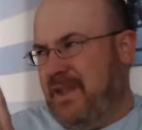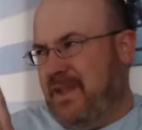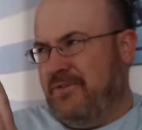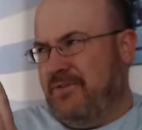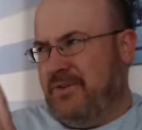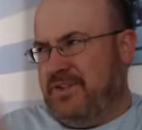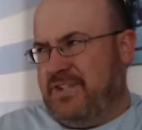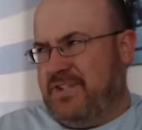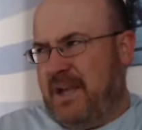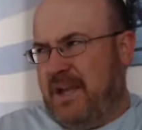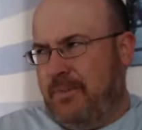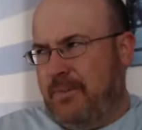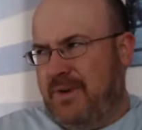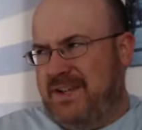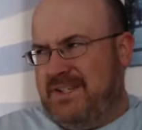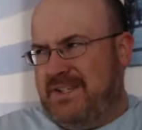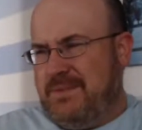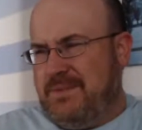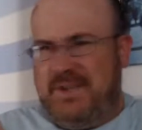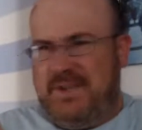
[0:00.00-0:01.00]
For some
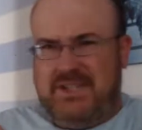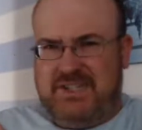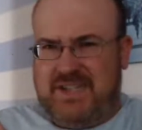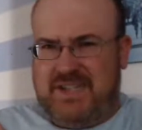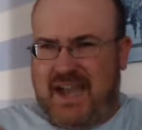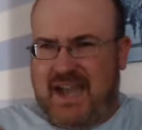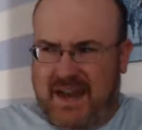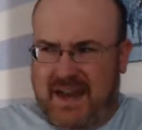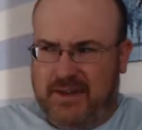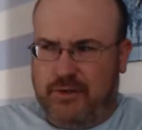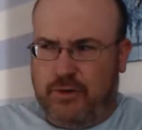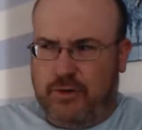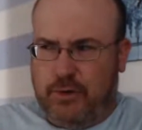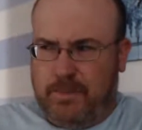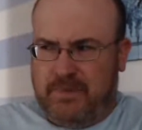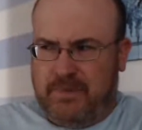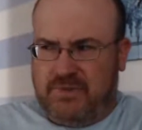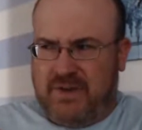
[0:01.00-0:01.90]
reason, we just had a group of